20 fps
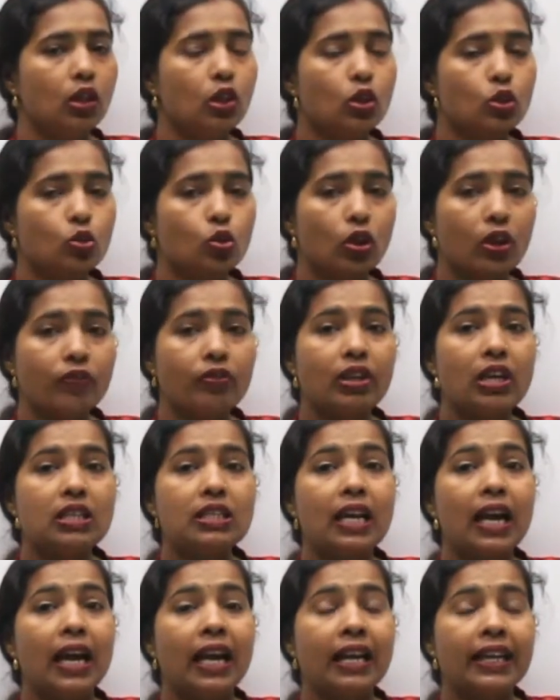So if there
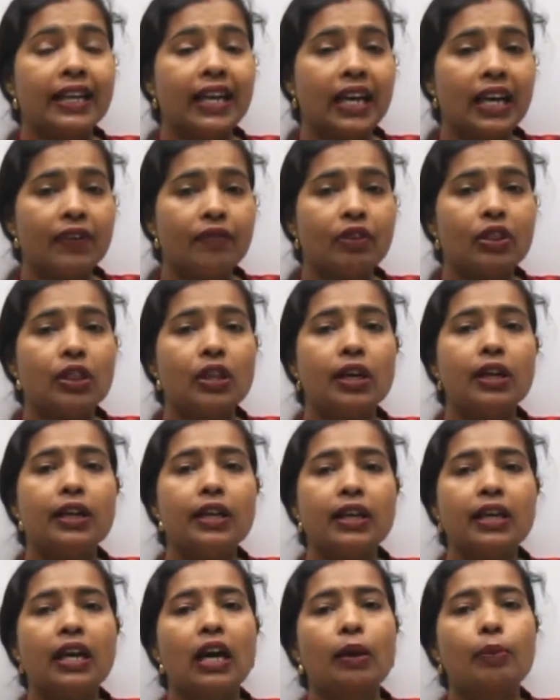is an alkane with
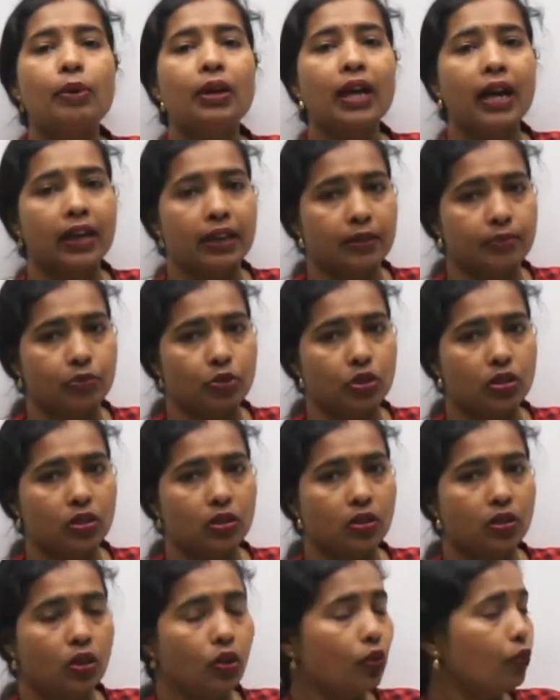30 carbon
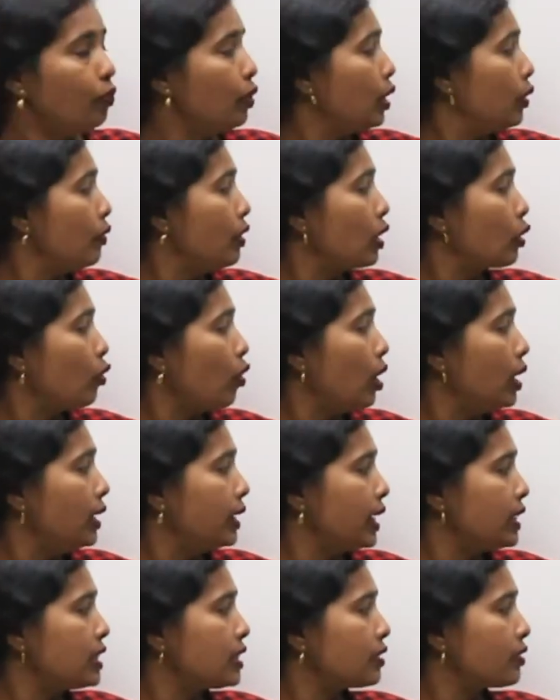atoms, we will call
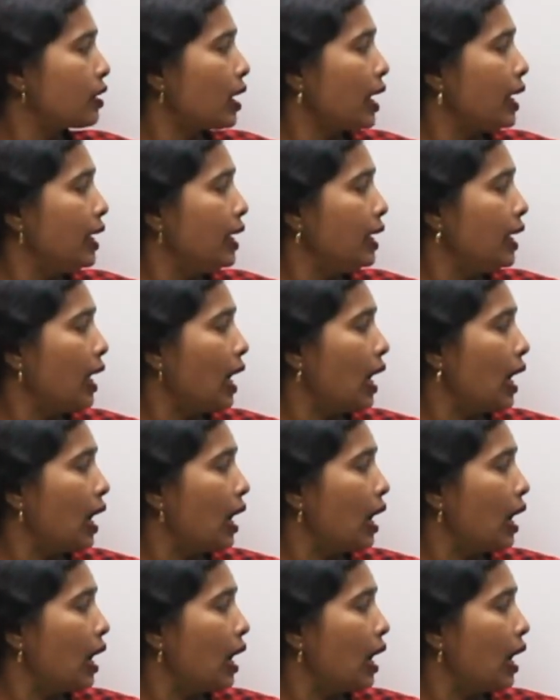it as triacontane.